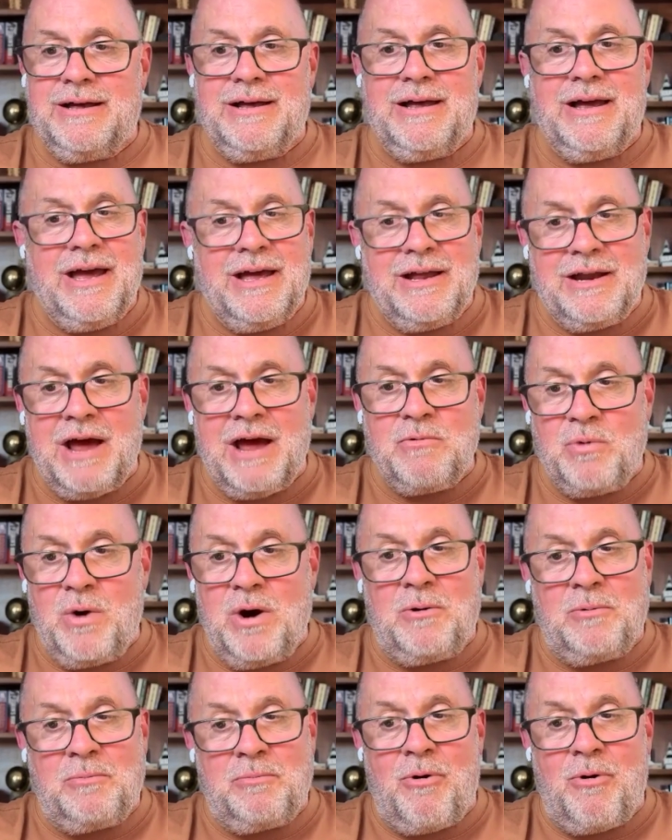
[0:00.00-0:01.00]
And I
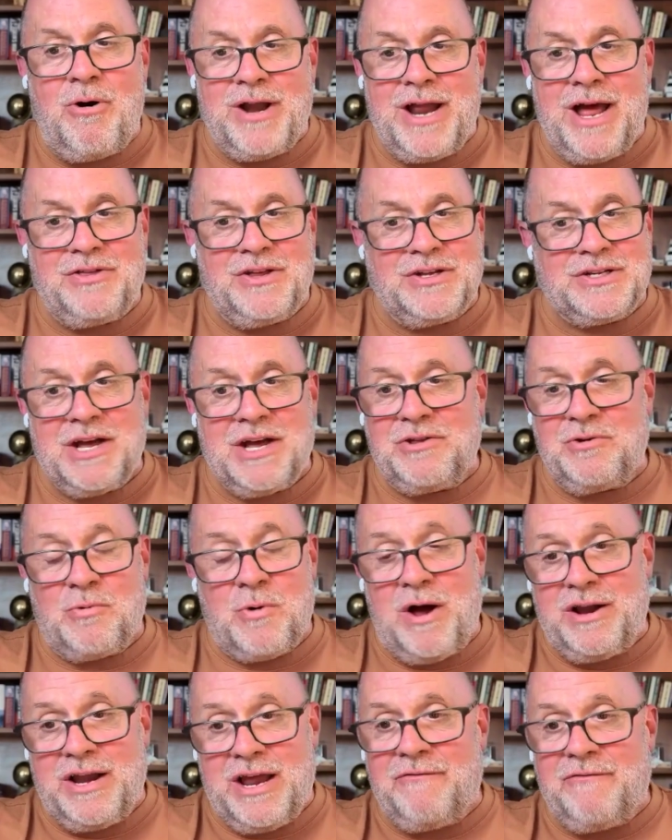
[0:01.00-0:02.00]
will point out this other
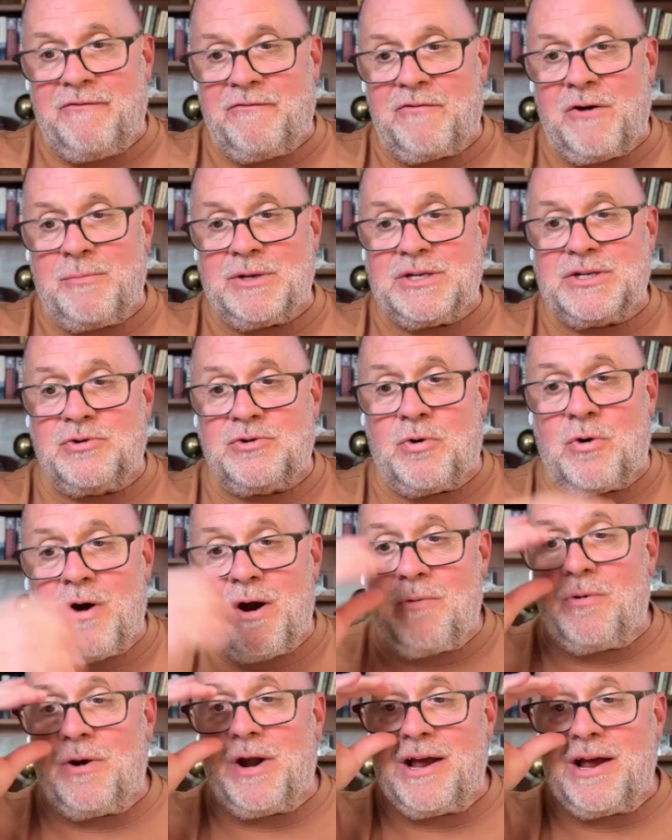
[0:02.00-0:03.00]
one, even from a story.
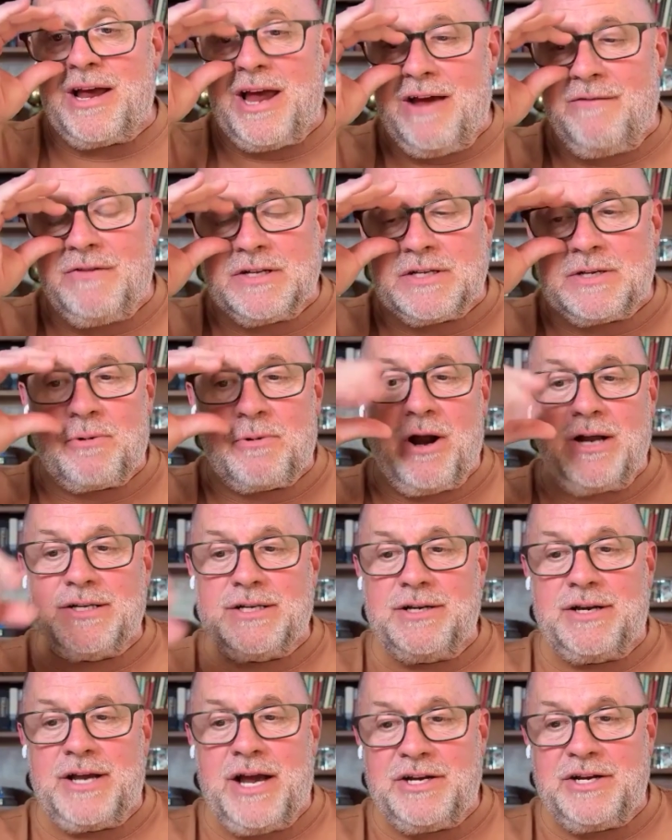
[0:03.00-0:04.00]
When I gave this
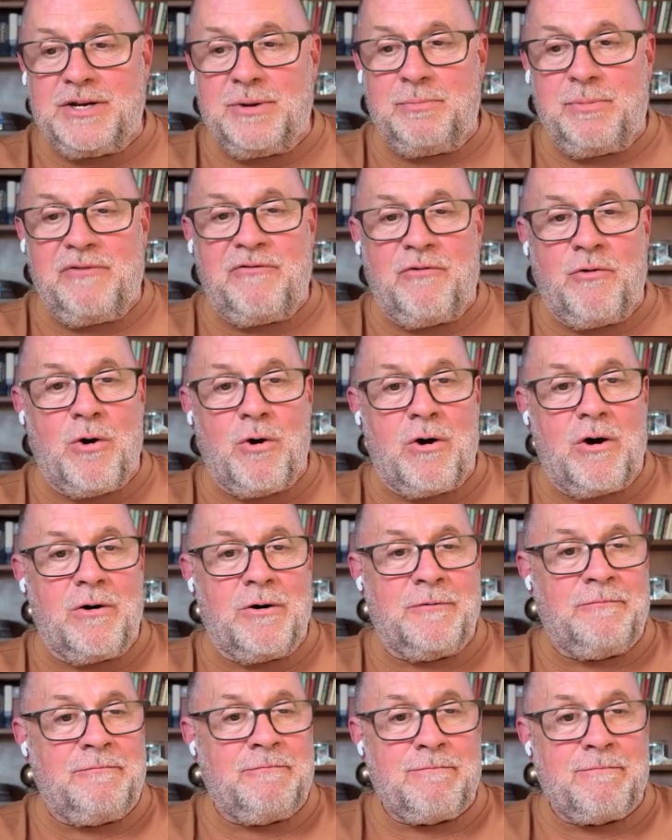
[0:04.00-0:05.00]
presentation before,
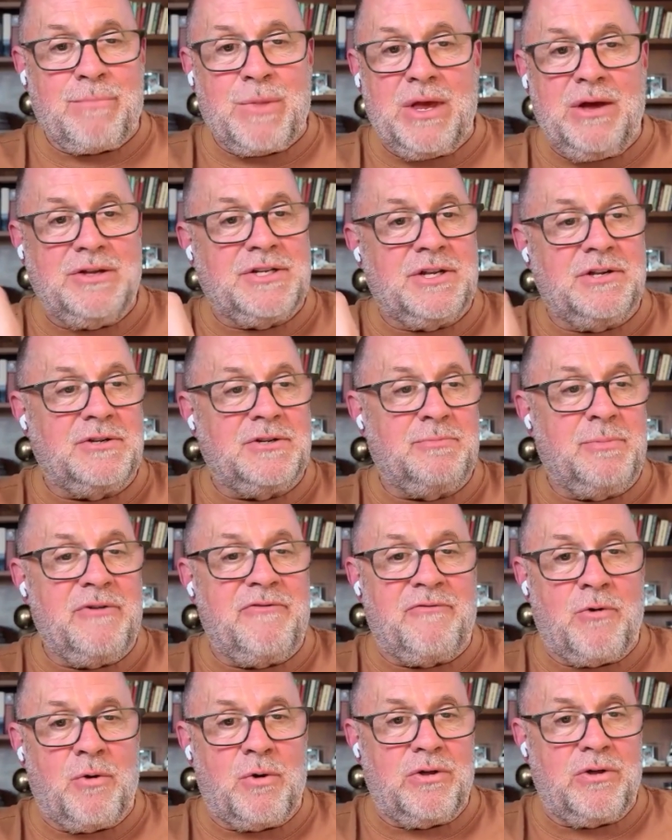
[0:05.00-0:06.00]
this is
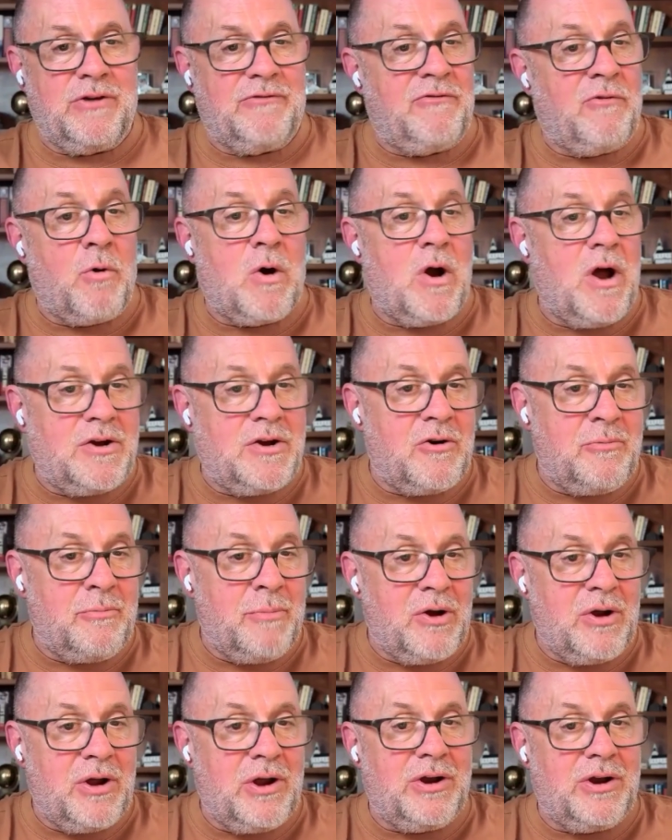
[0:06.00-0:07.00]
before the $400
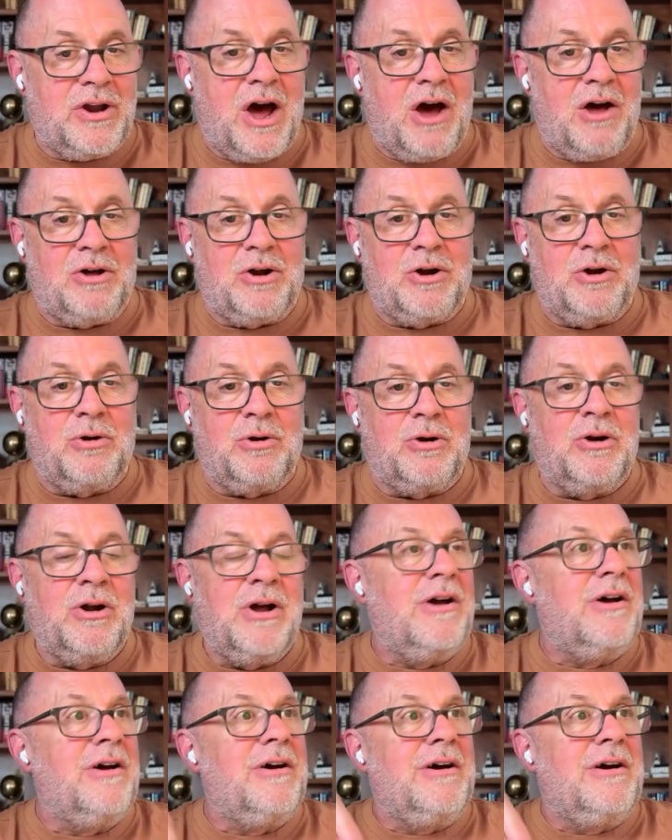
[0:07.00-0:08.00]
million
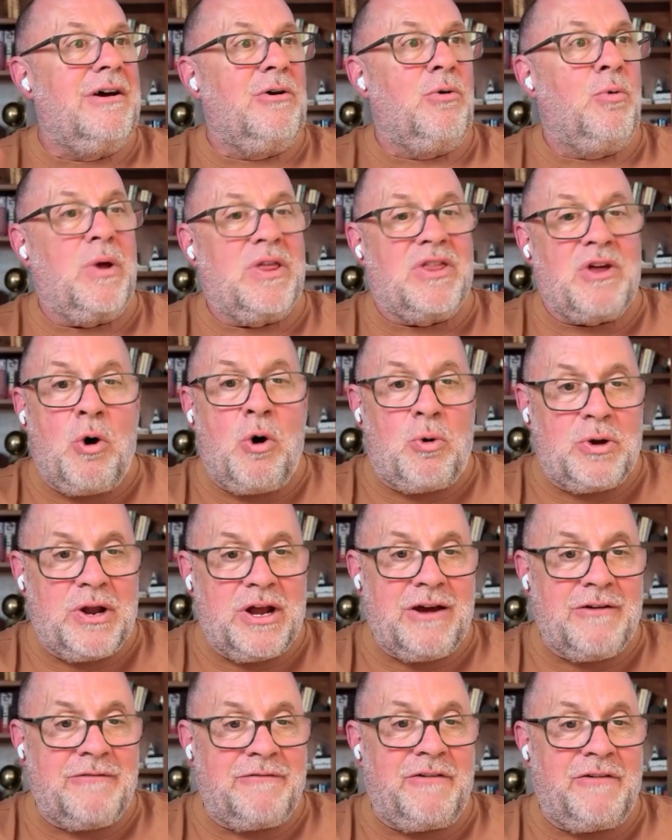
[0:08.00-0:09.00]

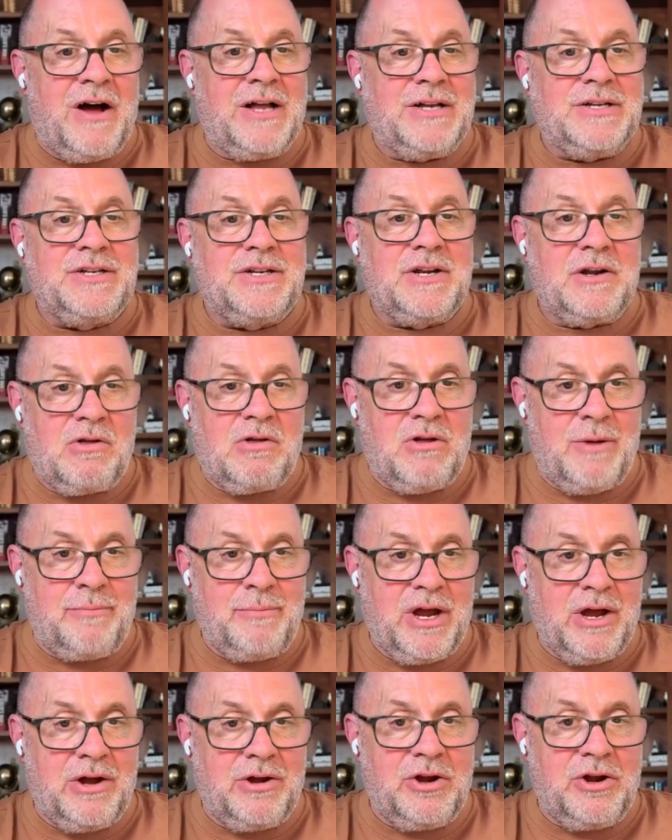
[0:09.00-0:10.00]
withholding of funds to
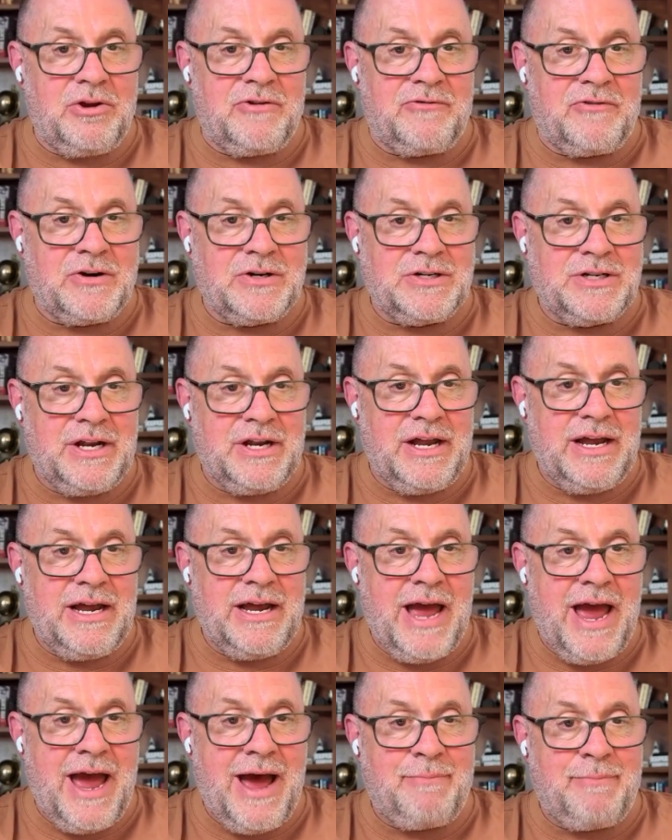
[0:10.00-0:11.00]
Columbia University
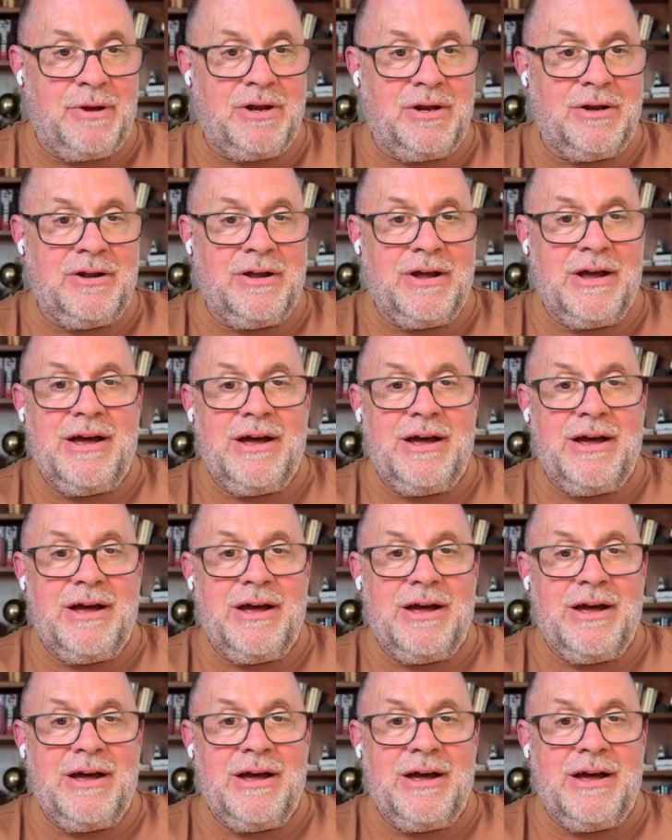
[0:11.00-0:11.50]
happened.